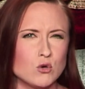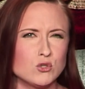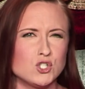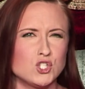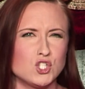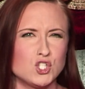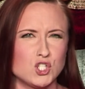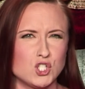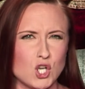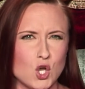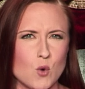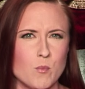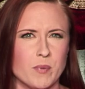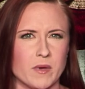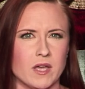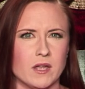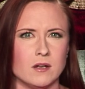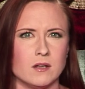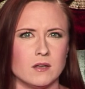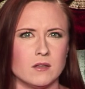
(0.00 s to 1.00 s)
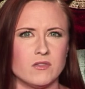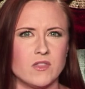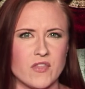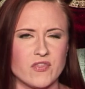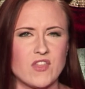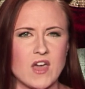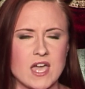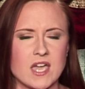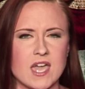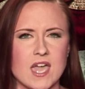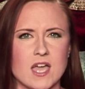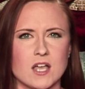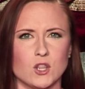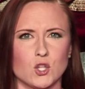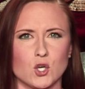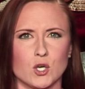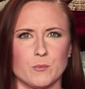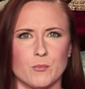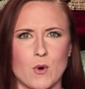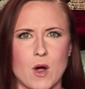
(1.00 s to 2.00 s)
stupid that they can't
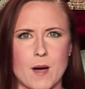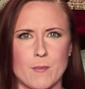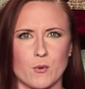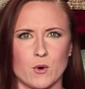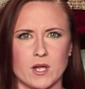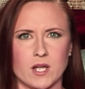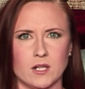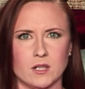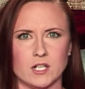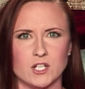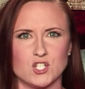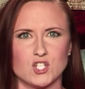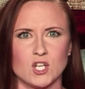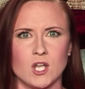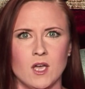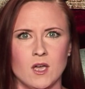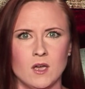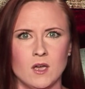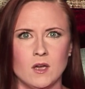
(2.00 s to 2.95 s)
learn proper English?